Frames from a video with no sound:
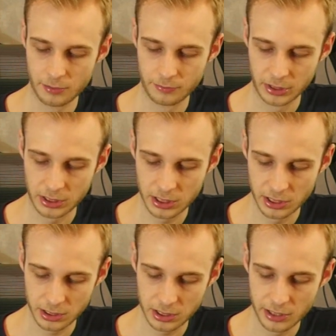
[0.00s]
I'm
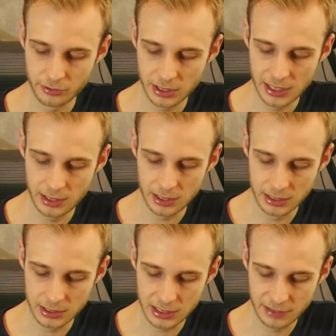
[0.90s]
gonna go in
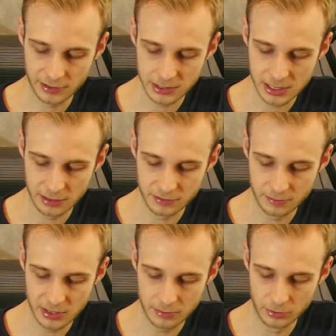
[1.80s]
and give ourselves a
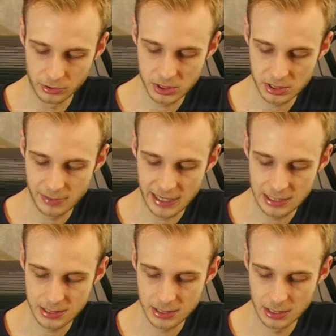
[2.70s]
bit more
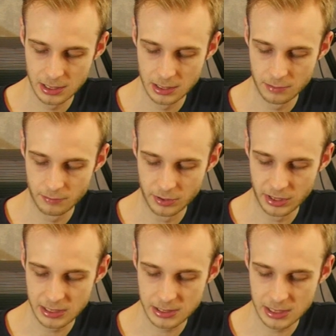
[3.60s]
space, but
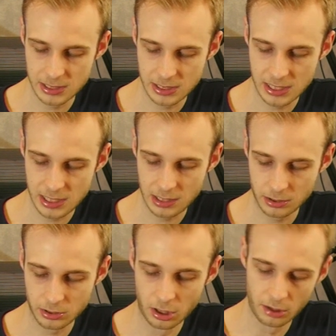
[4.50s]
this is the
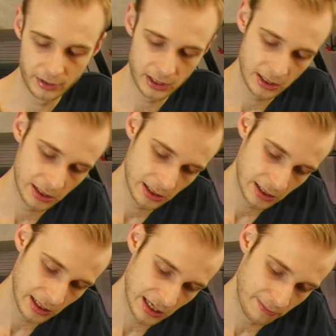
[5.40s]
common
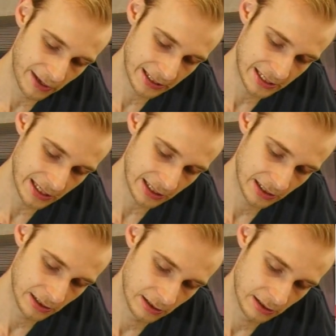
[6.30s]
hepatic
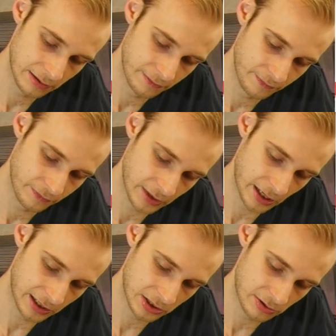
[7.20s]

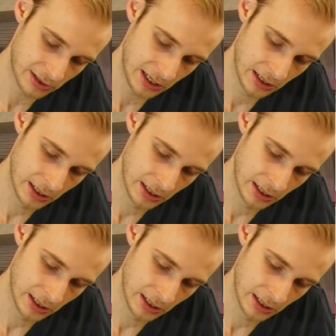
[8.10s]
artery.